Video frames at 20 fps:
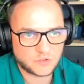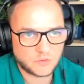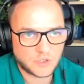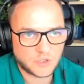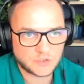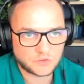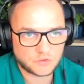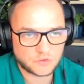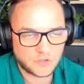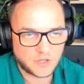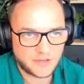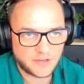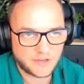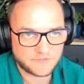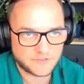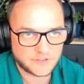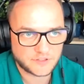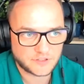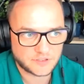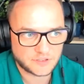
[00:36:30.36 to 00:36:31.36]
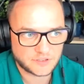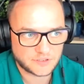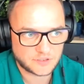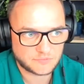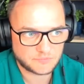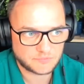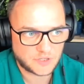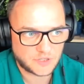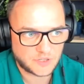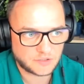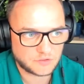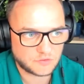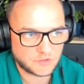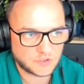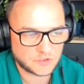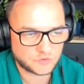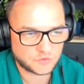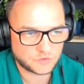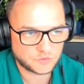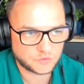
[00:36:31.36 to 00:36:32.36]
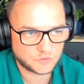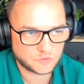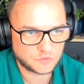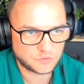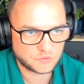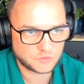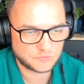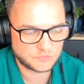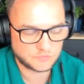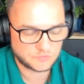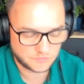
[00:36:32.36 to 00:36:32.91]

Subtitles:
want to have I don't want to